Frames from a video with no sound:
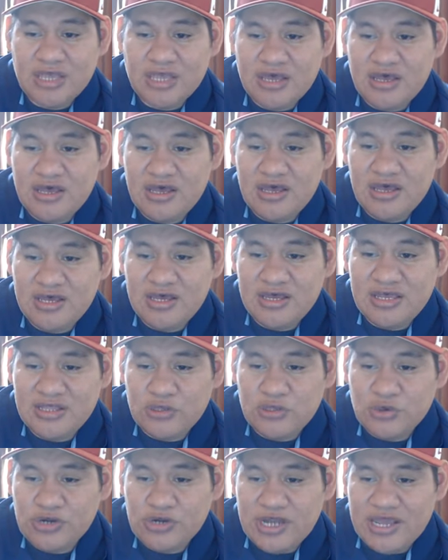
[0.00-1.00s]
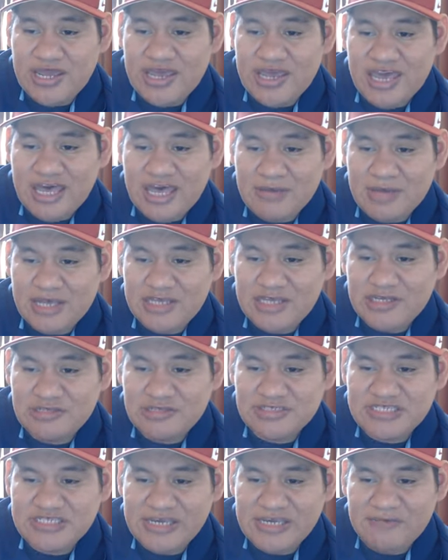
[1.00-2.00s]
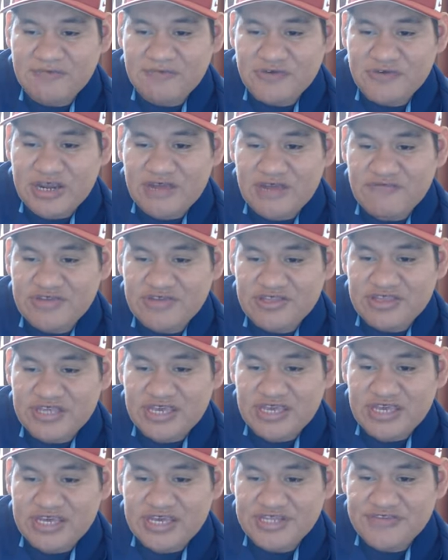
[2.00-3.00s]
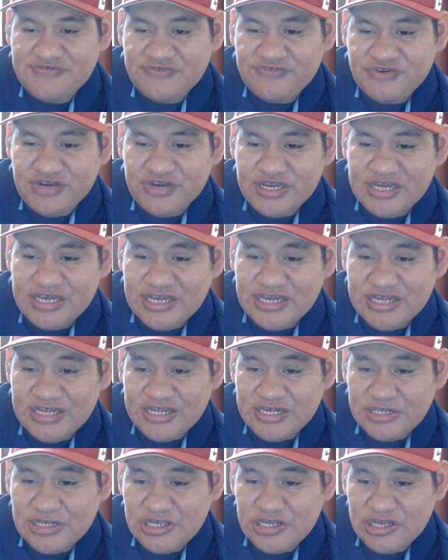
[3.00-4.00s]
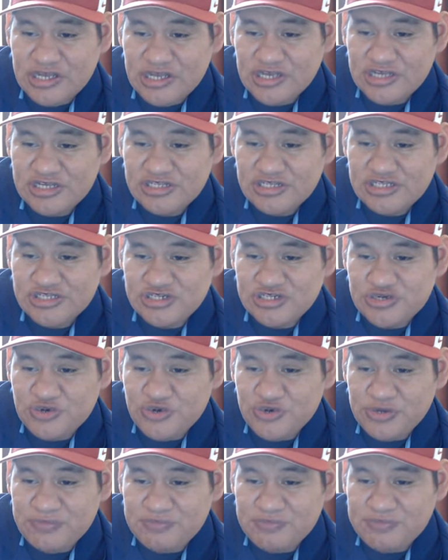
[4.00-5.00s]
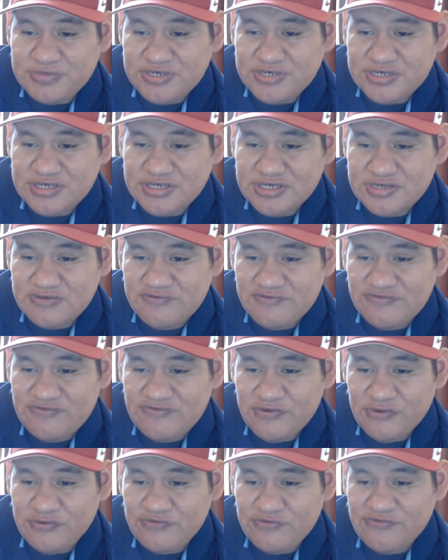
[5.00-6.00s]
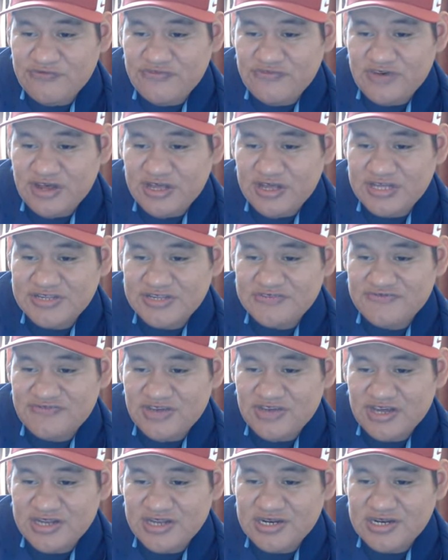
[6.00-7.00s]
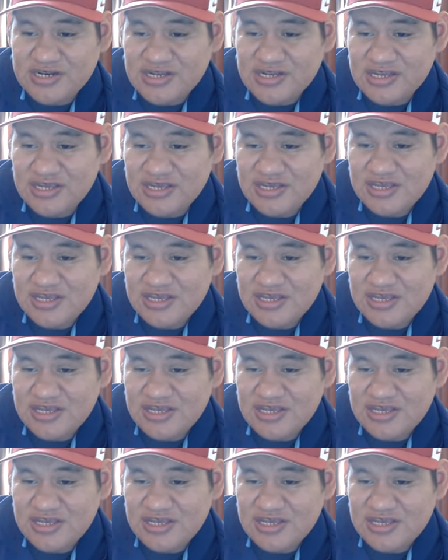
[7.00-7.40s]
Lord Ahab, I use GIMP for everything. It's free, and script is fun.